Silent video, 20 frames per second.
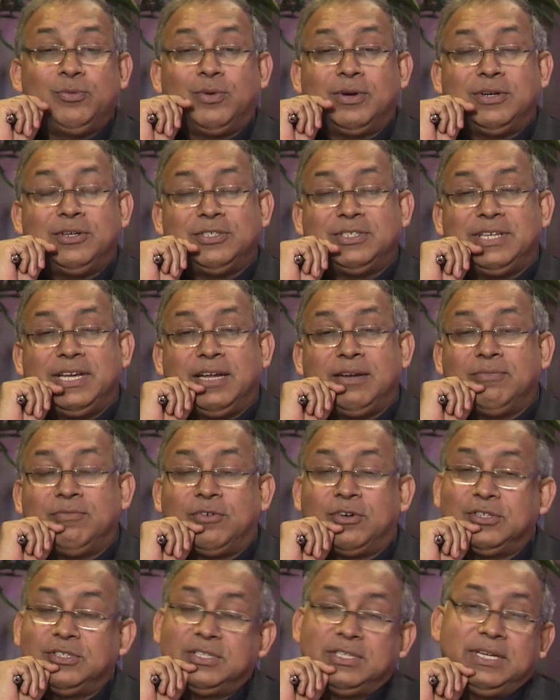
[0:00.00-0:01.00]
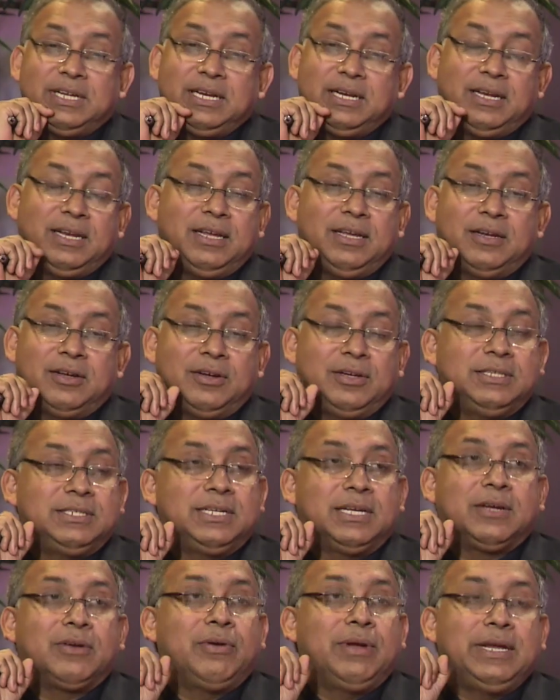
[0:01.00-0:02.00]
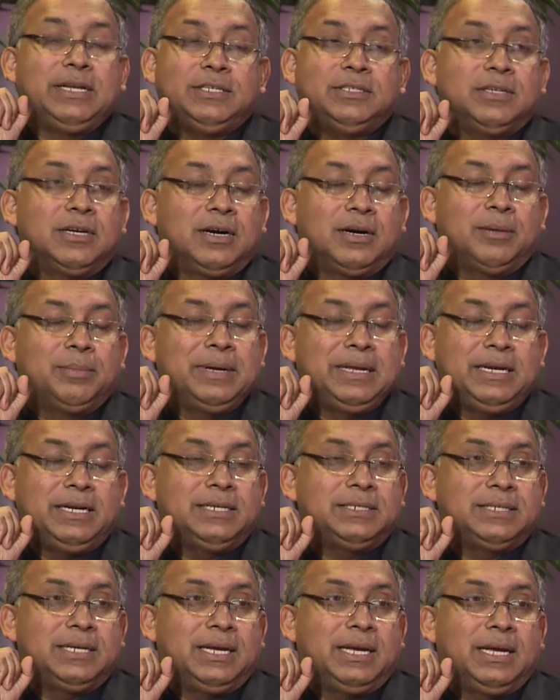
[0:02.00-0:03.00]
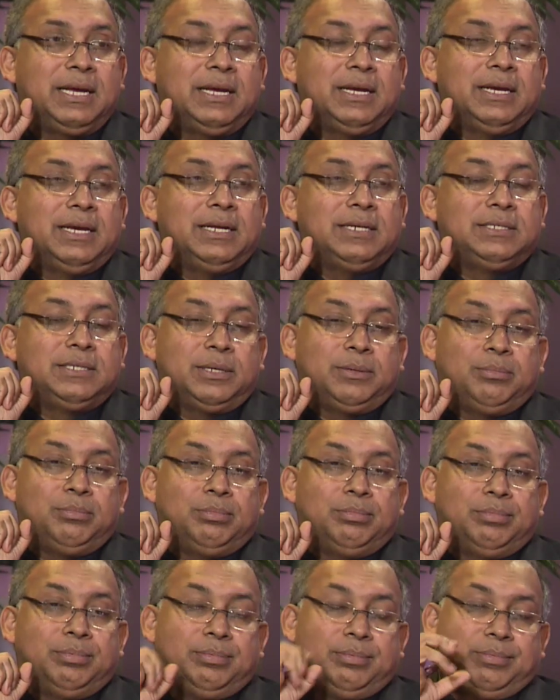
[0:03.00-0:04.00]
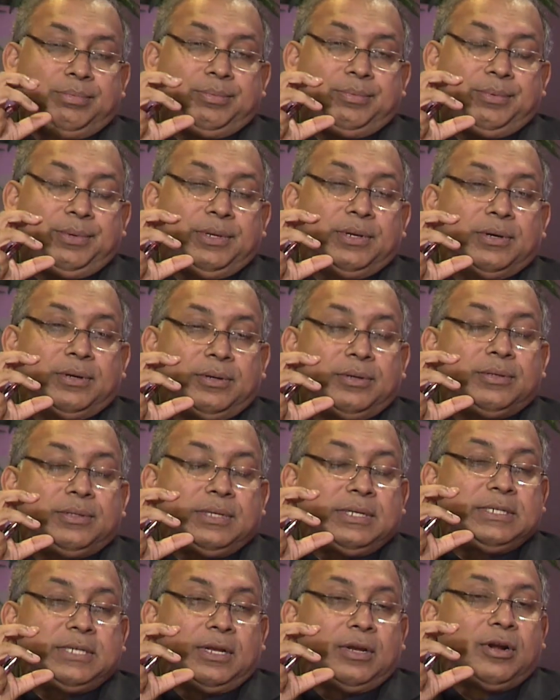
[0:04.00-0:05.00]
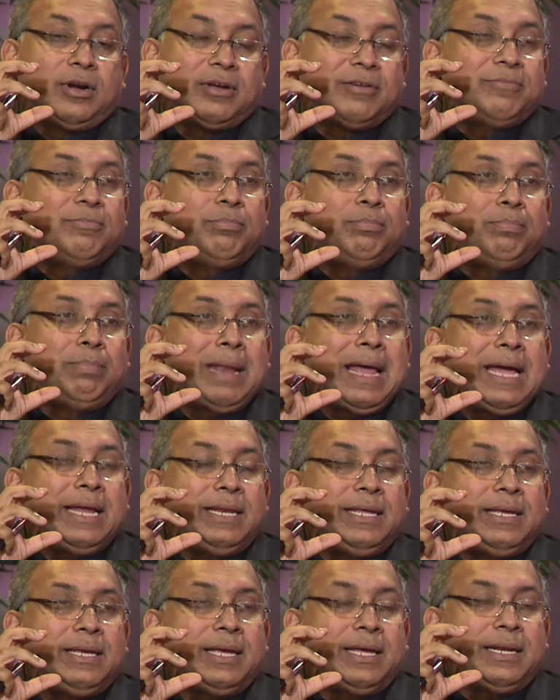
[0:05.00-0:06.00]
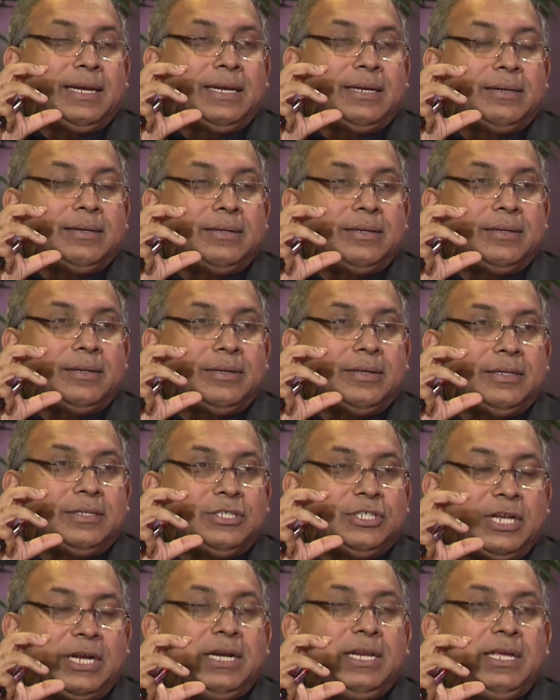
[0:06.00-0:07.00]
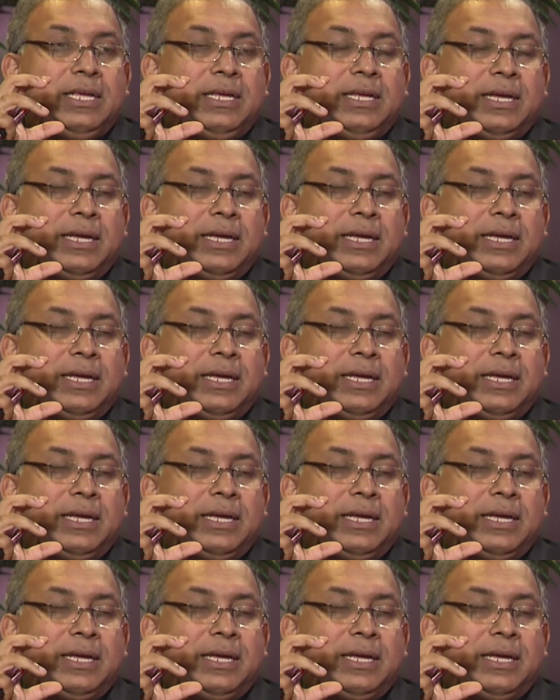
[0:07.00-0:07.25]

want to say unfortunately, you know, it's a great job and it's a, it's a, you know, there's a lot of planning and right. study